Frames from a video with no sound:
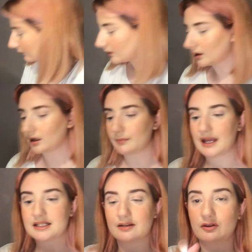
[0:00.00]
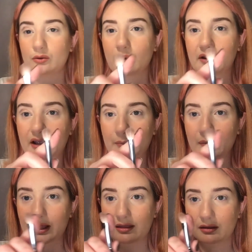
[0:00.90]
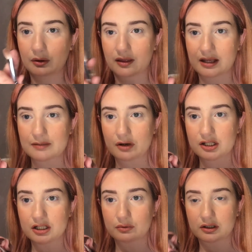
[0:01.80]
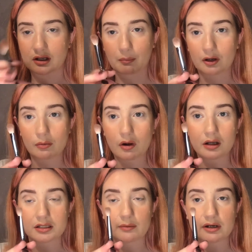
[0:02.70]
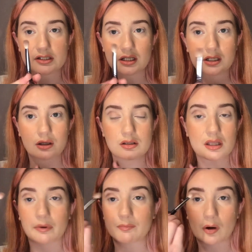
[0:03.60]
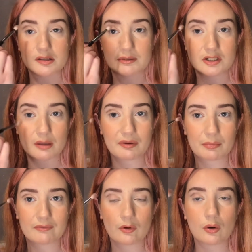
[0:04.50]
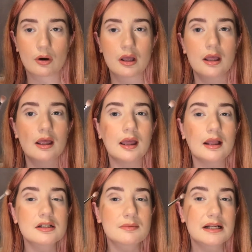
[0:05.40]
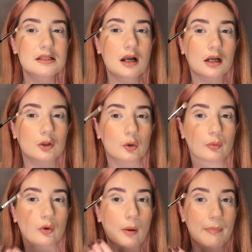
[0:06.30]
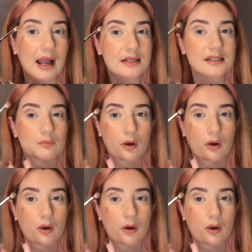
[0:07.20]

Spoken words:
Compared to if you were going in with one of these brushes, which is my normal eyeshadow brush that I use, that I would possibly do it with before, it just makes the colour a lot more compact in one